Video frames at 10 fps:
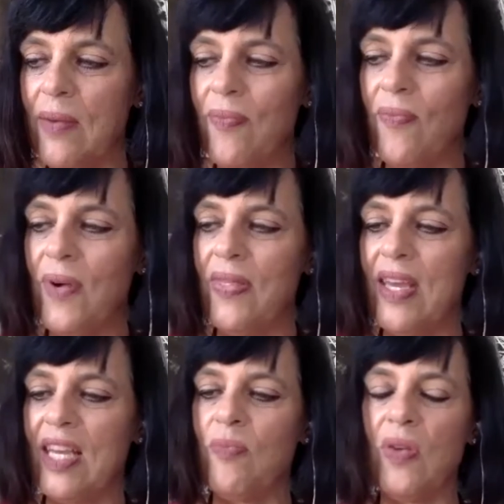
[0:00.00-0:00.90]
when they
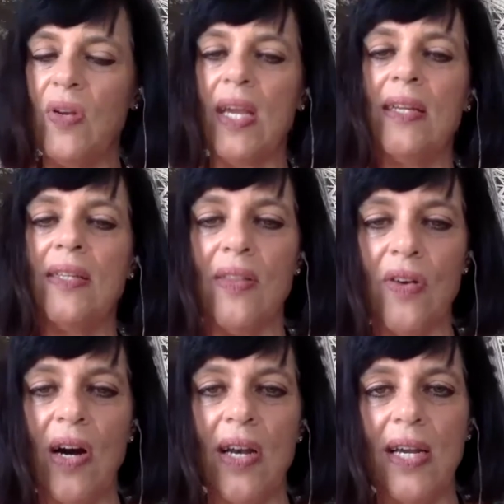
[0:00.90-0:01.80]
communicate to
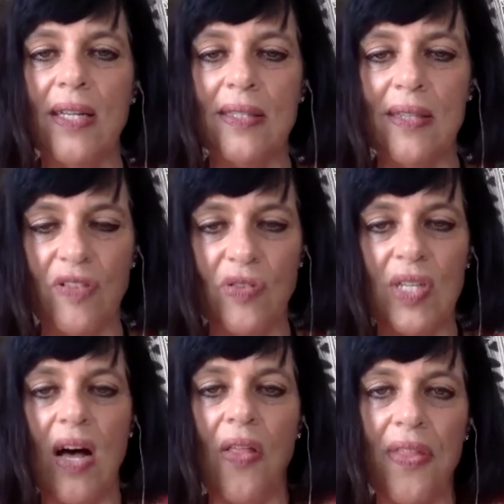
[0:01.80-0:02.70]
their audience. If you
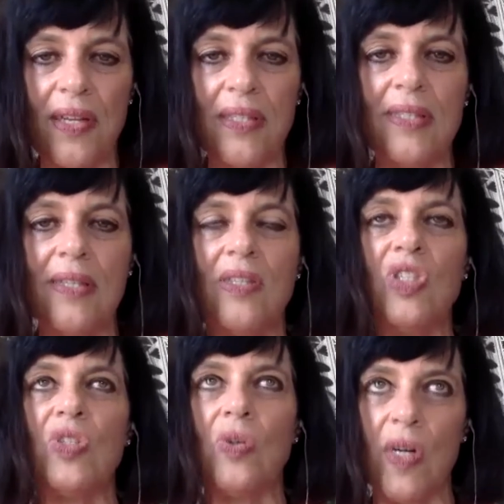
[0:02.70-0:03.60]
tell things in
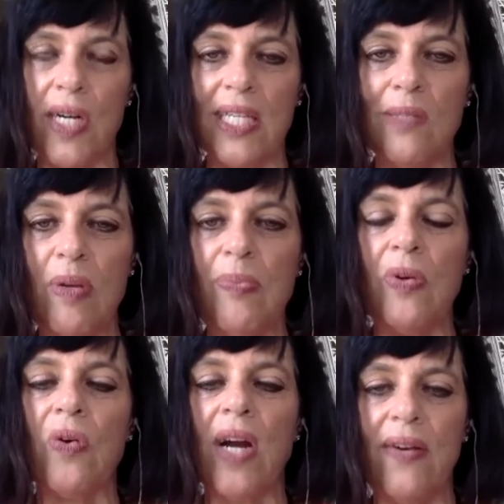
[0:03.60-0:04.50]
stories, people
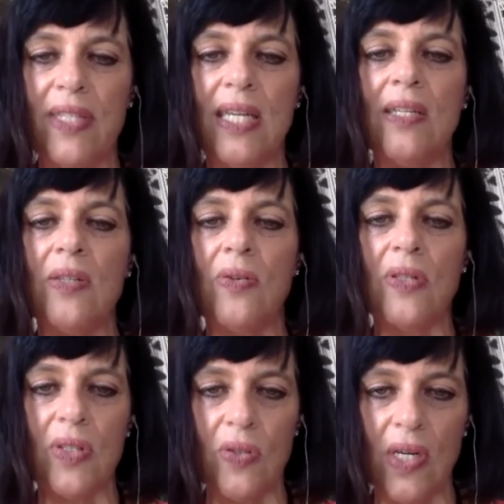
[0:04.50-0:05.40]
gravitate
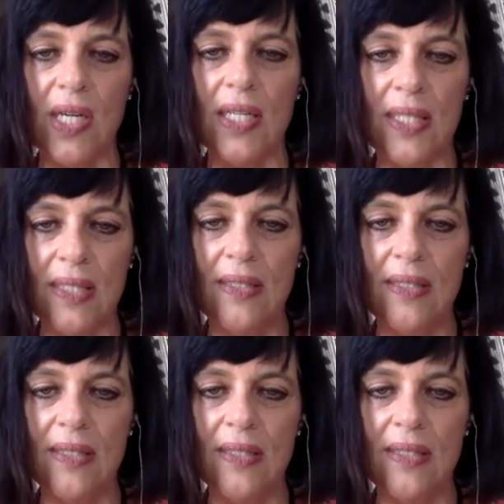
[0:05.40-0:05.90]
towards stories.